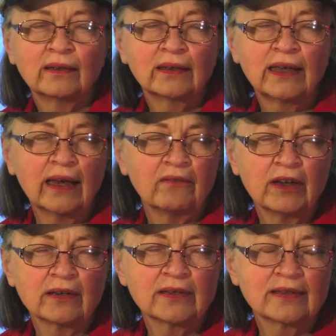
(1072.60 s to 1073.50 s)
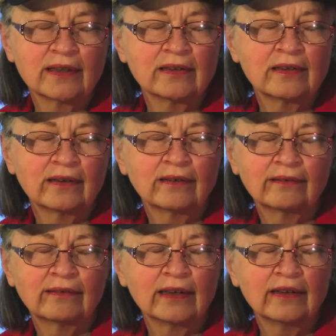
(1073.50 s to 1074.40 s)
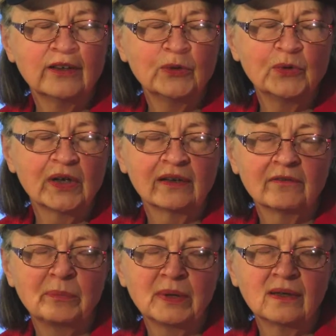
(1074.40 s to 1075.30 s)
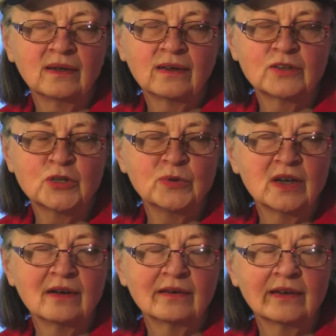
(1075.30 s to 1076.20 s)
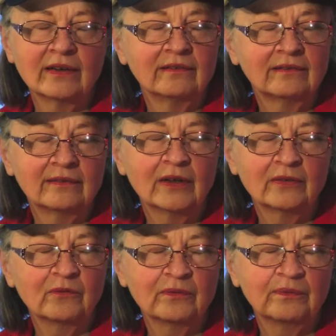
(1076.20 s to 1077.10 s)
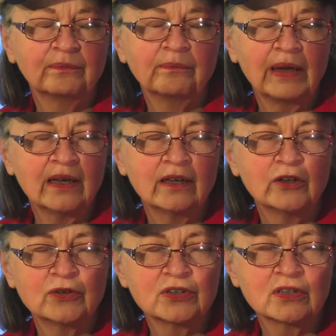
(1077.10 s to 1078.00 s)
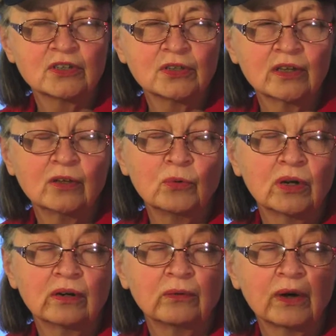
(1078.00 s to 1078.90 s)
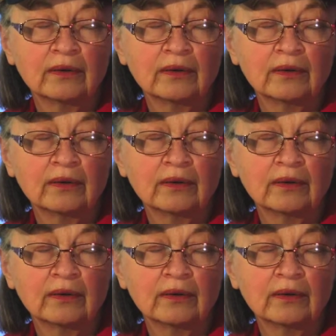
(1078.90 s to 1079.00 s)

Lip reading: caveats that you have been chewing on and making your decision that you wanted to run?